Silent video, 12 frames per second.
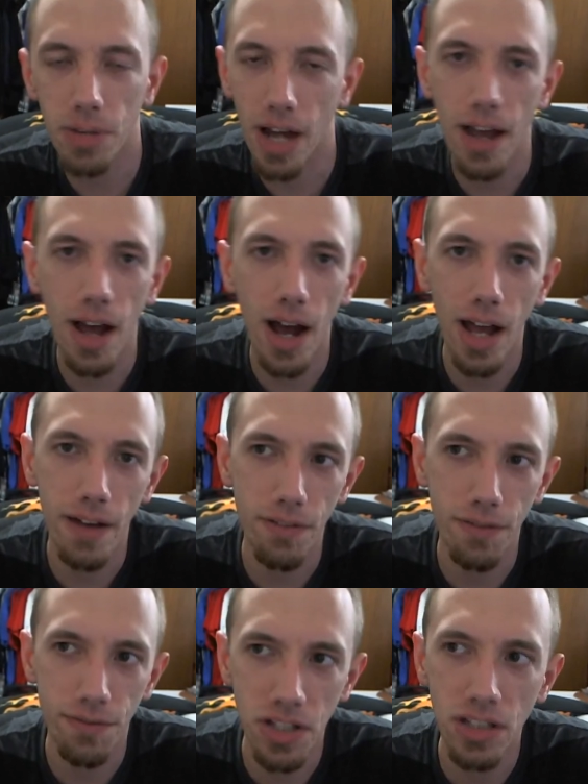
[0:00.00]
But I have
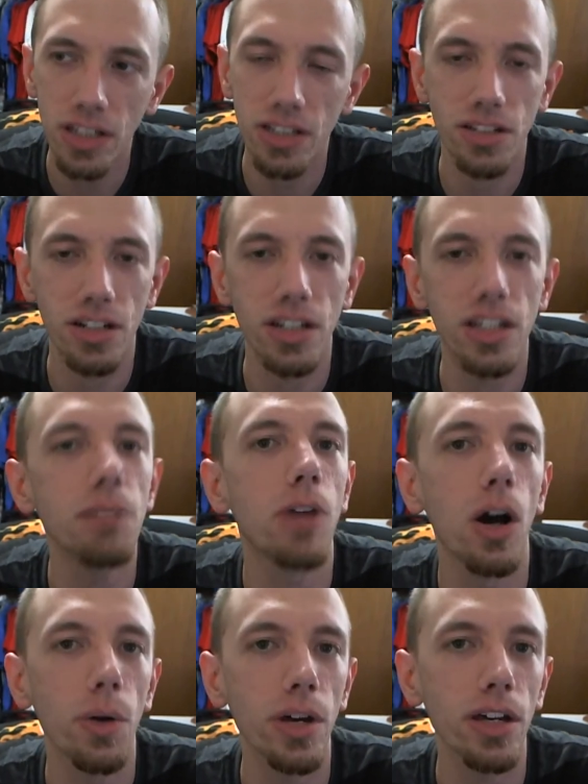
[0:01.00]
a feeling it's going to keep
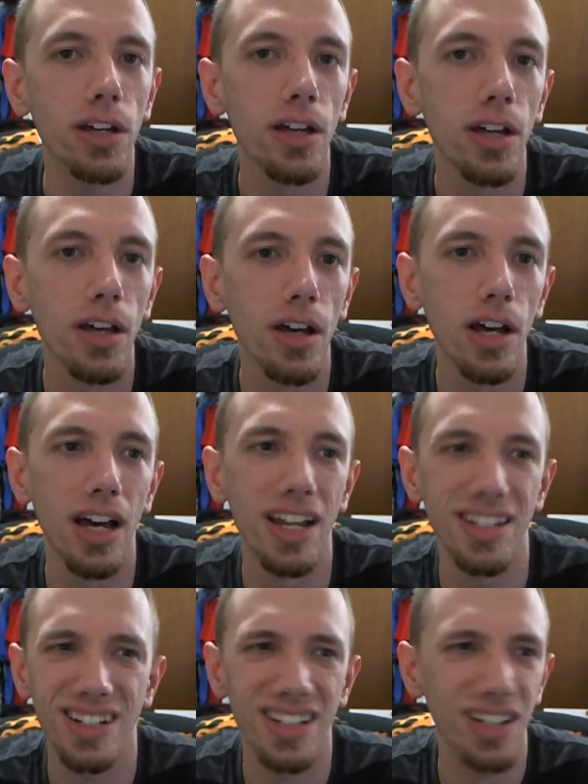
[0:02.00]
going,
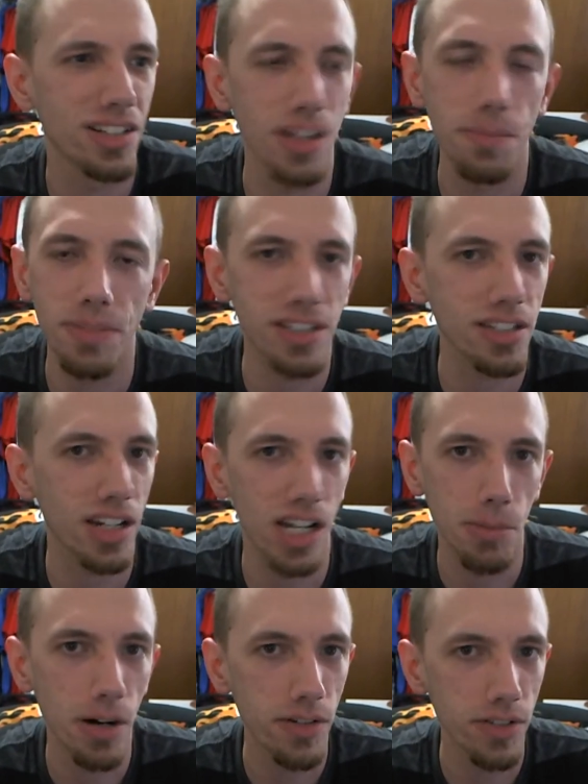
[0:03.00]
and something's going to
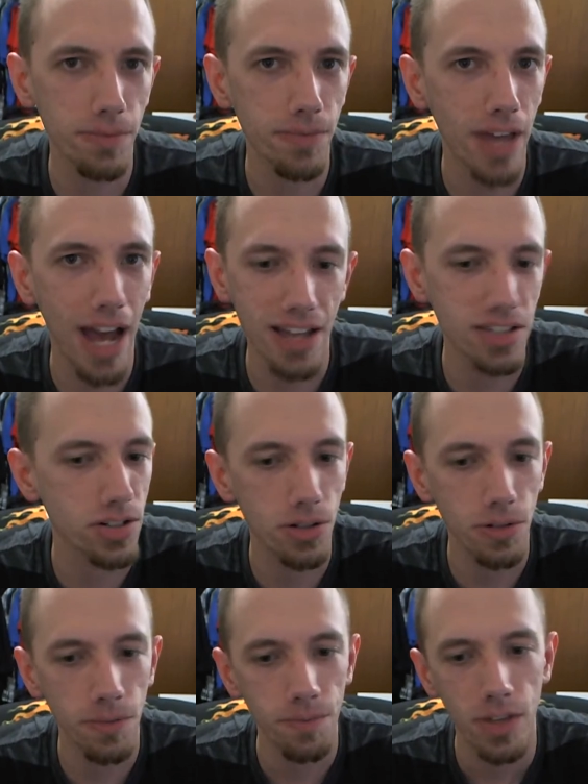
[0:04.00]
come of it. It has
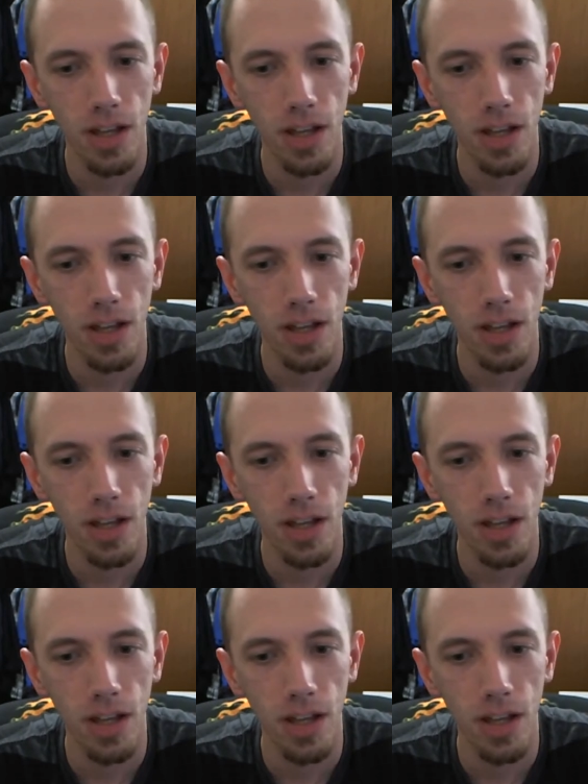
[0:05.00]
to.